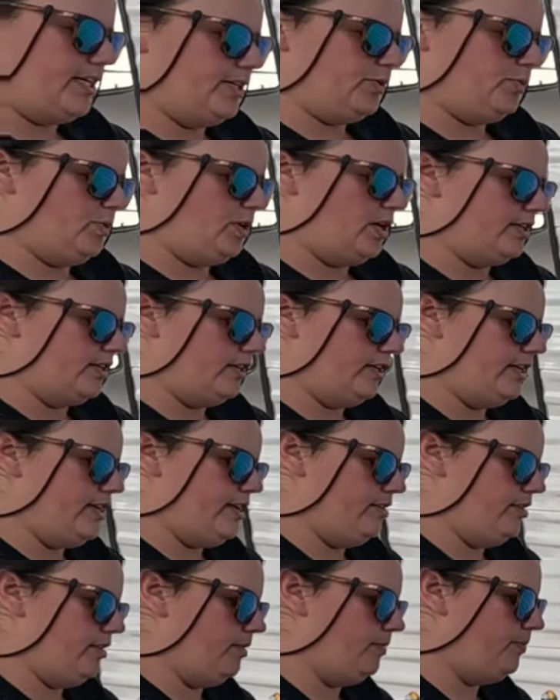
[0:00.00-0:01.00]
of your water
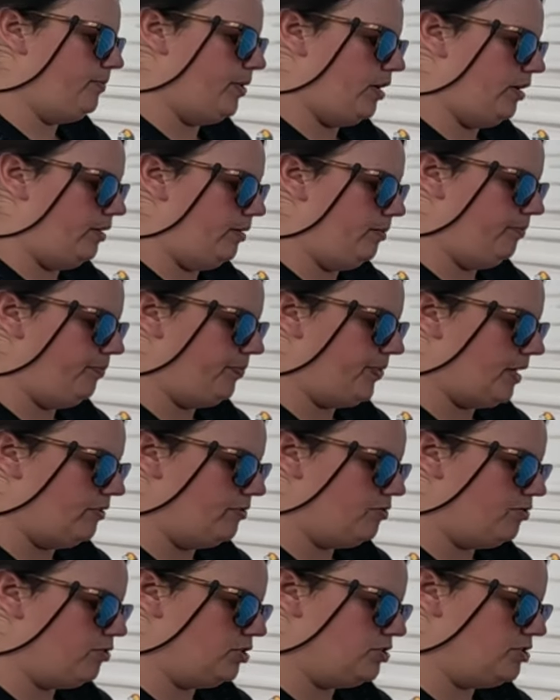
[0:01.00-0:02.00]
heater. Um,
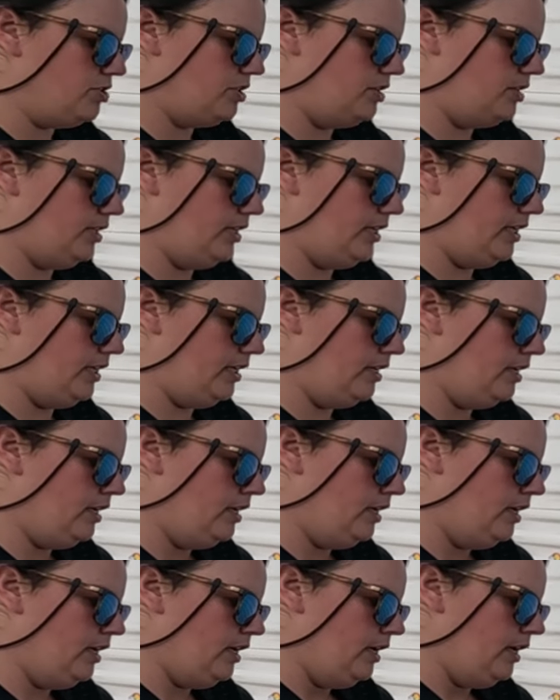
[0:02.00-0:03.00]
unfortunately,
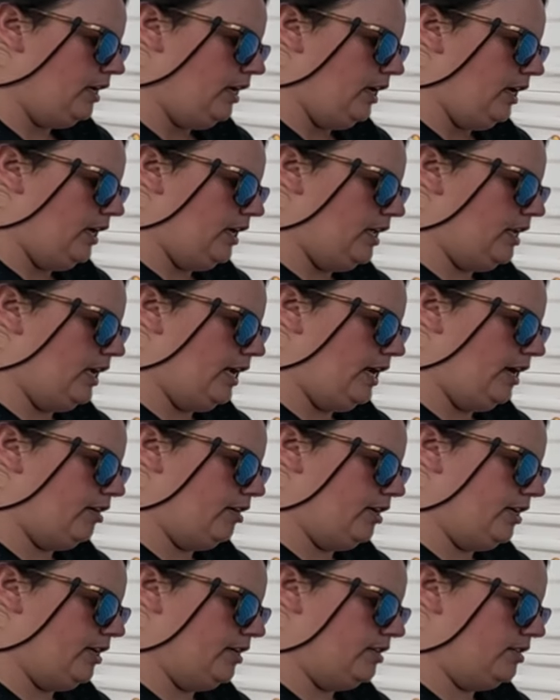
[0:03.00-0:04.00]
in
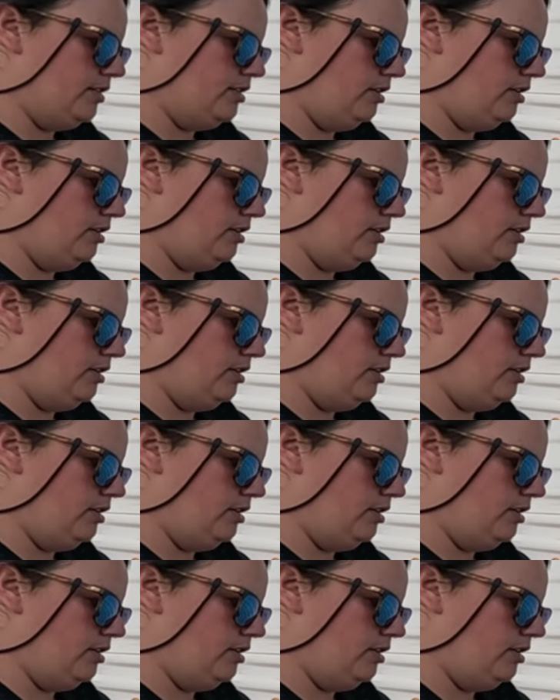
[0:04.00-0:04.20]
areas